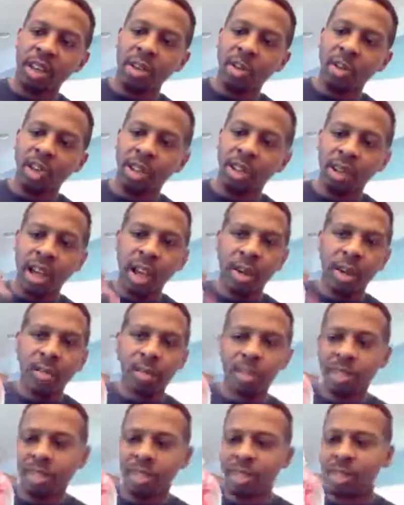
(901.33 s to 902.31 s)
There we go. That
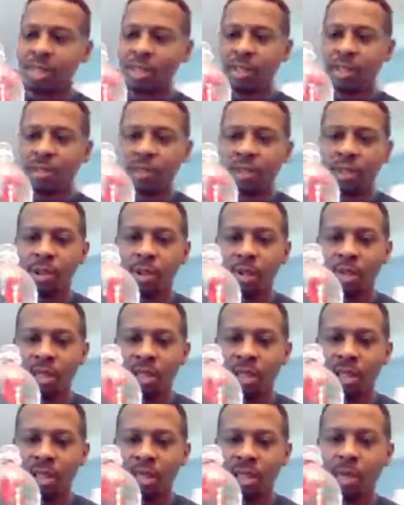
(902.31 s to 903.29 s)
one's floated
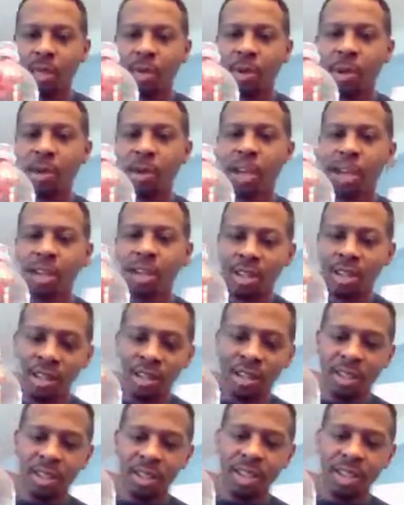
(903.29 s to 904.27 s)
to the top. Okay, good.